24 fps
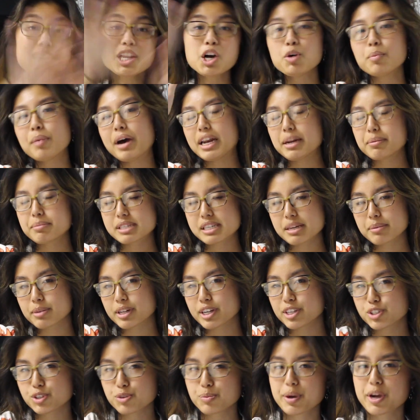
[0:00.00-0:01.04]
Hello, my name is
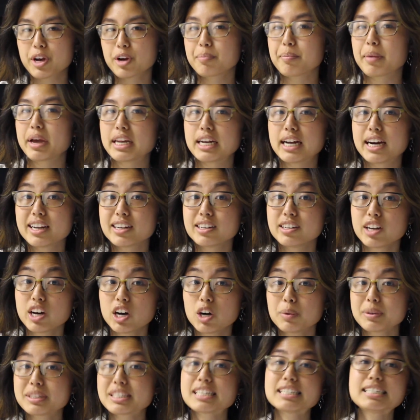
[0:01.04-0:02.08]
Emily, as you may or may not
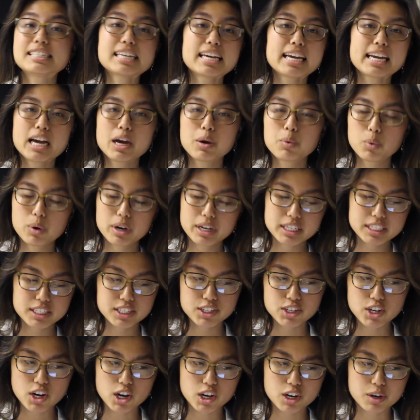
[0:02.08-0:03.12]
know, and today I wanted
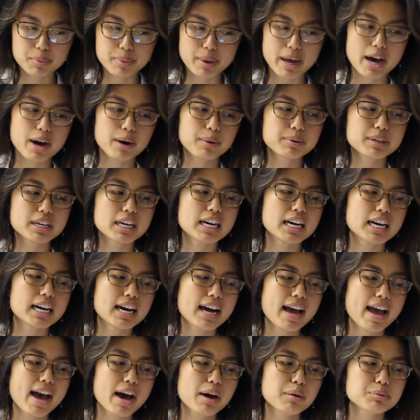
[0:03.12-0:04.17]
to talk about
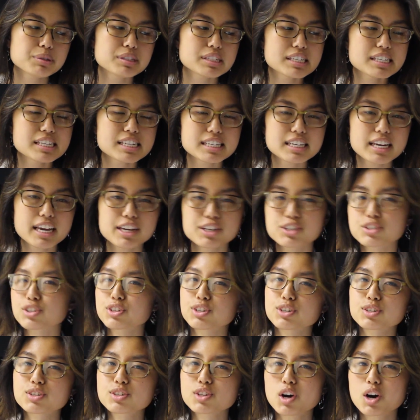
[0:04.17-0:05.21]
how
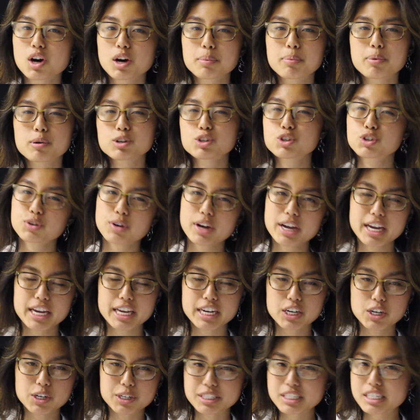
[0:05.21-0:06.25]
teenagers are
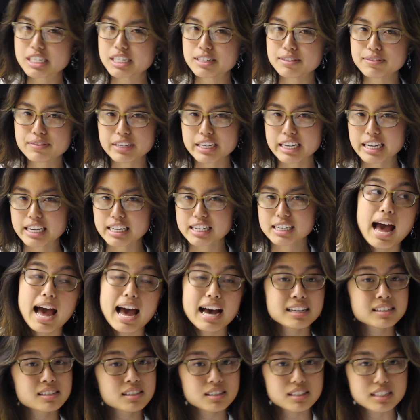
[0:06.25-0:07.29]
portrayed on TV.
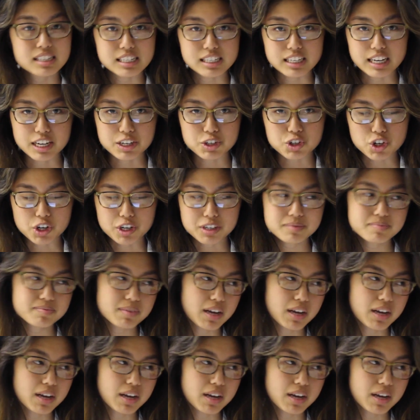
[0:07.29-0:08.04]
As a teenager,